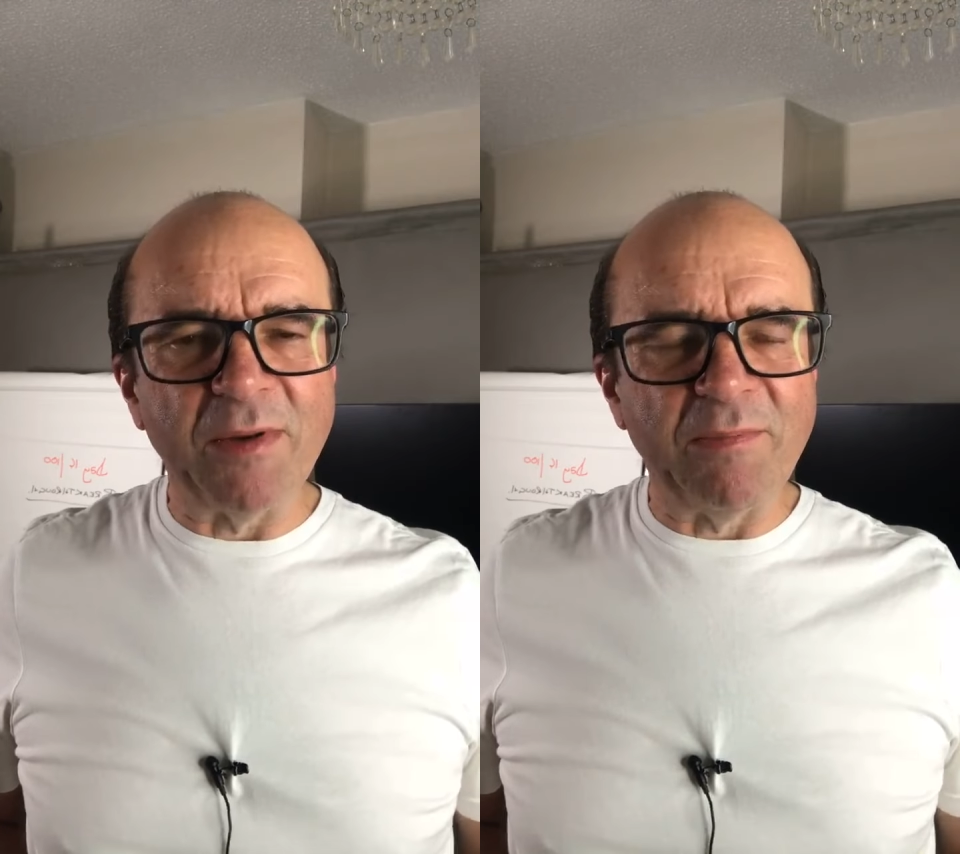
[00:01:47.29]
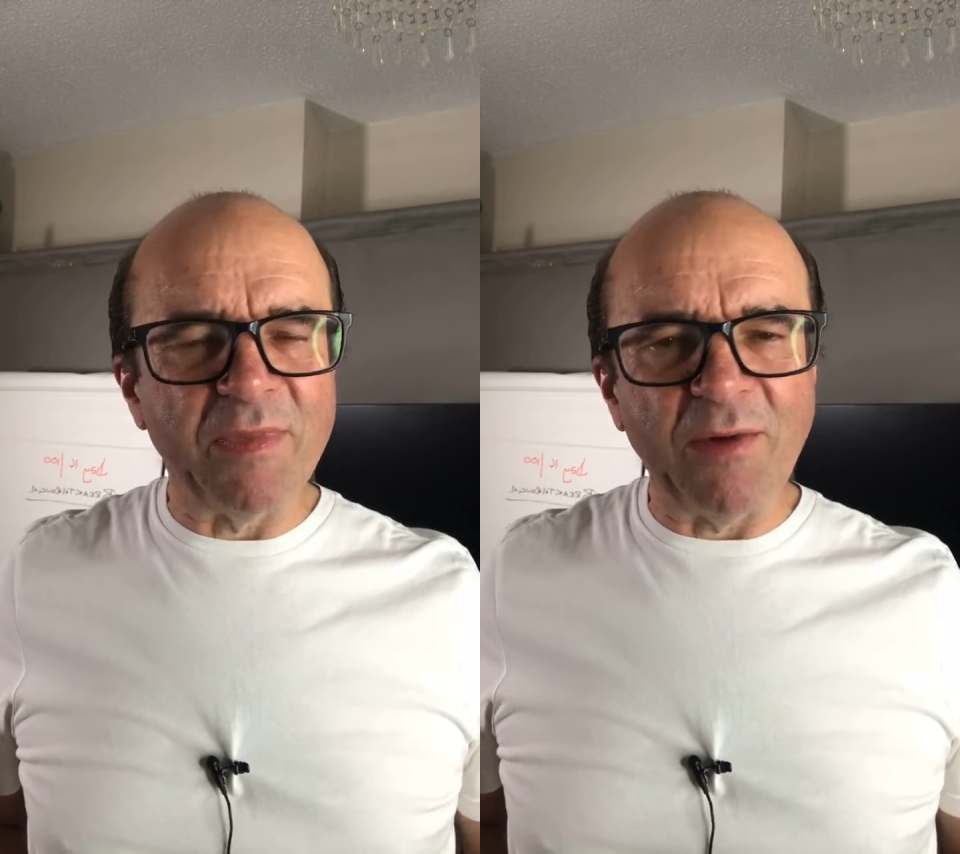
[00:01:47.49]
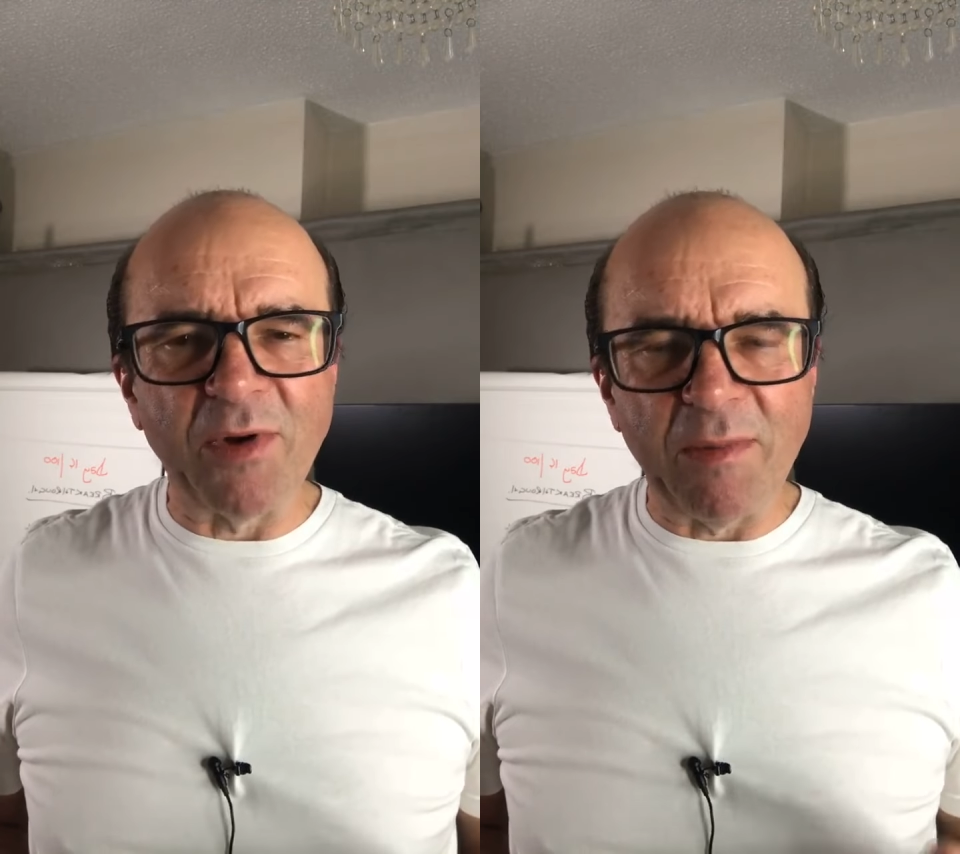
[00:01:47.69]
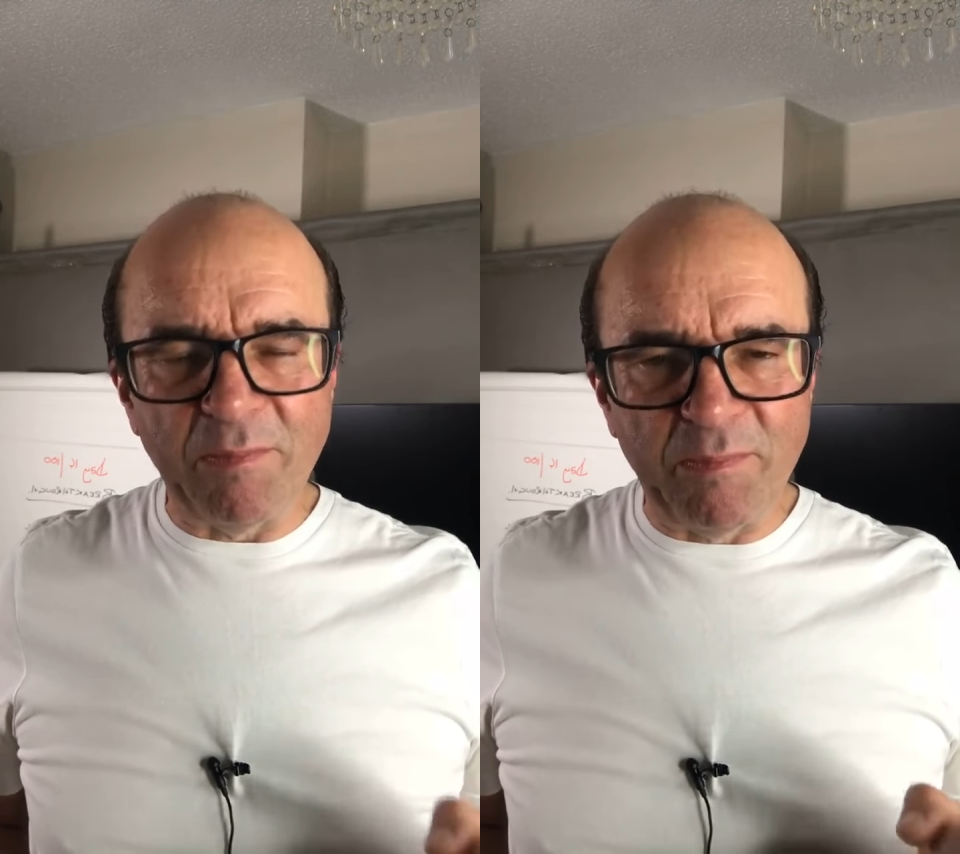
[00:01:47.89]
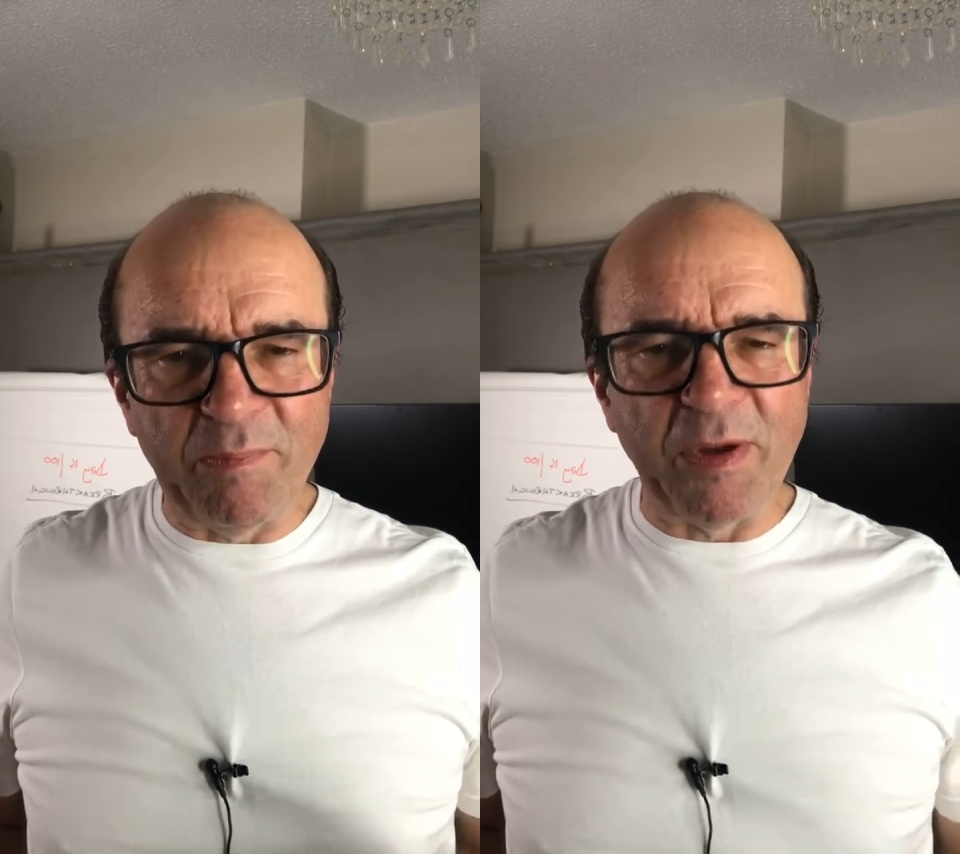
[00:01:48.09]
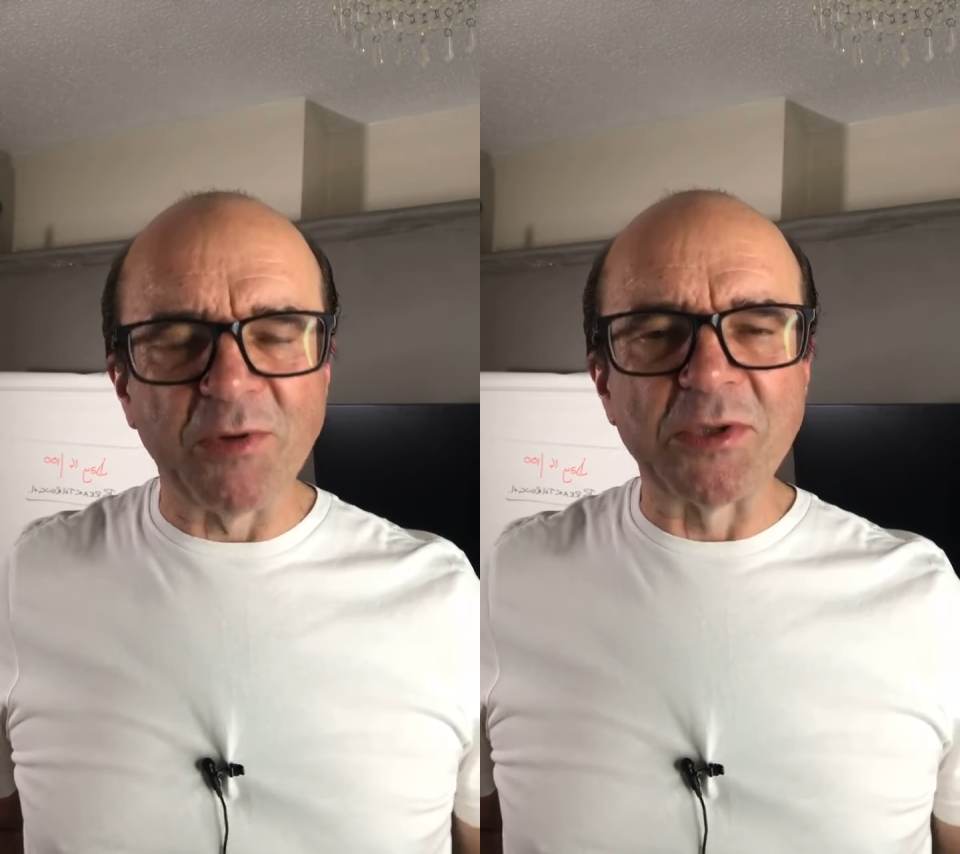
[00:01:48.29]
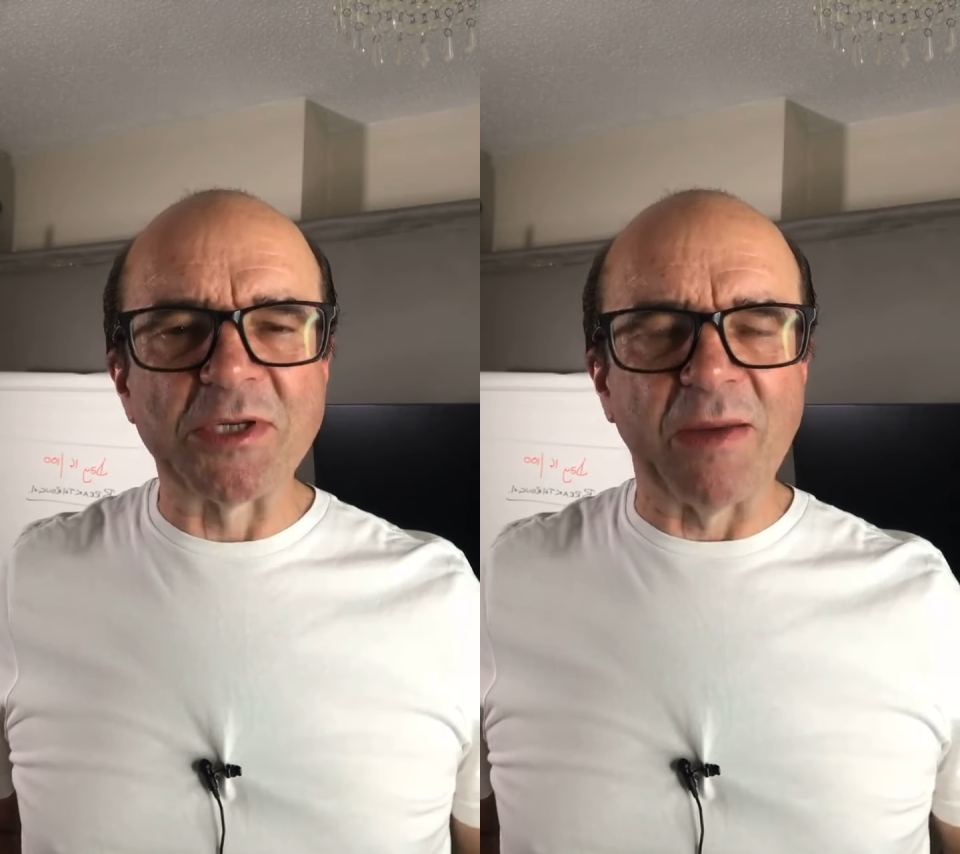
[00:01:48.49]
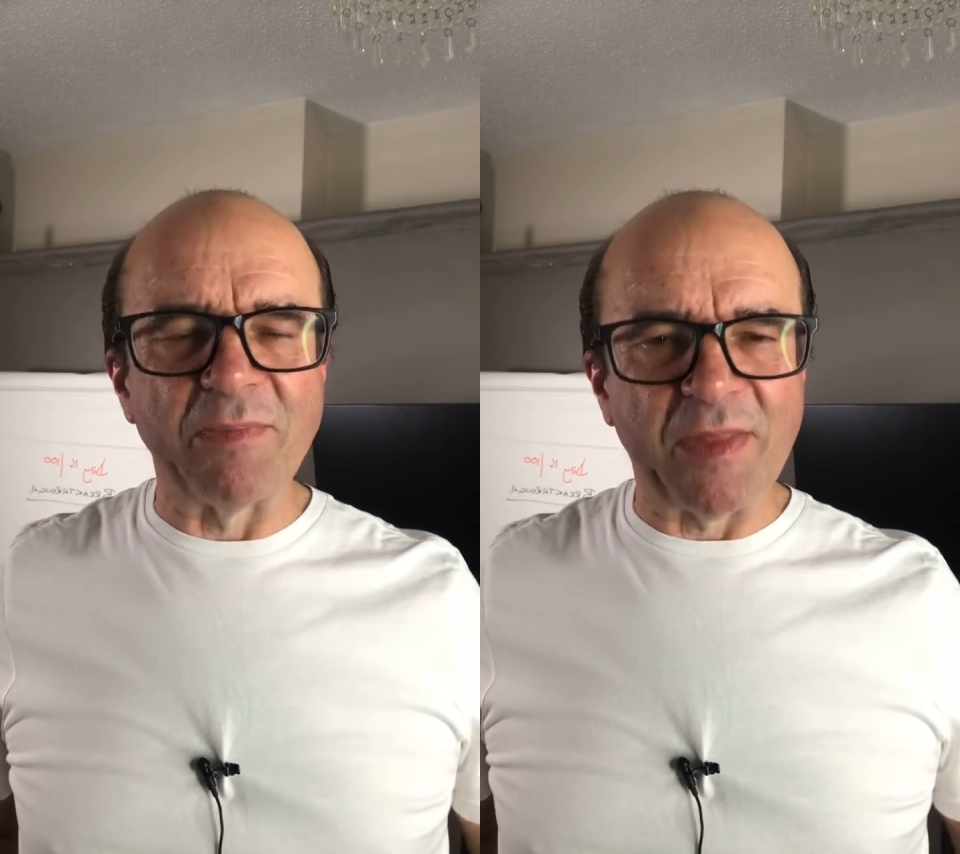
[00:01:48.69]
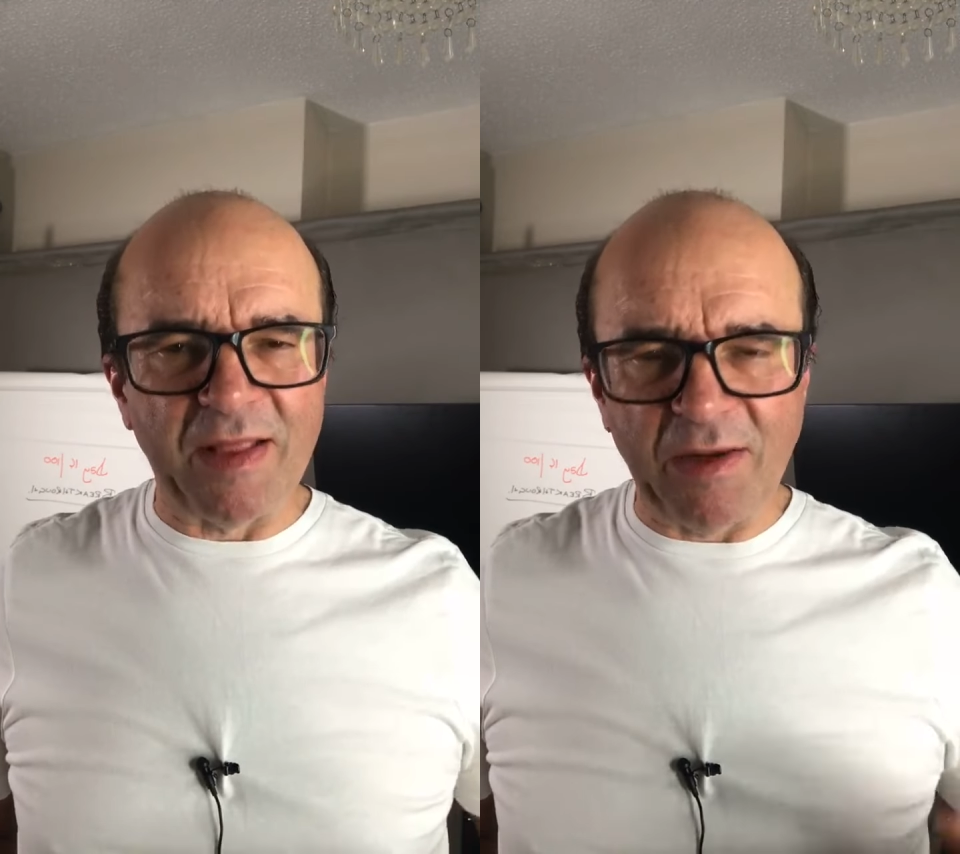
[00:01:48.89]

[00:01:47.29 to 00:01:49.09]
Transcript: to build something.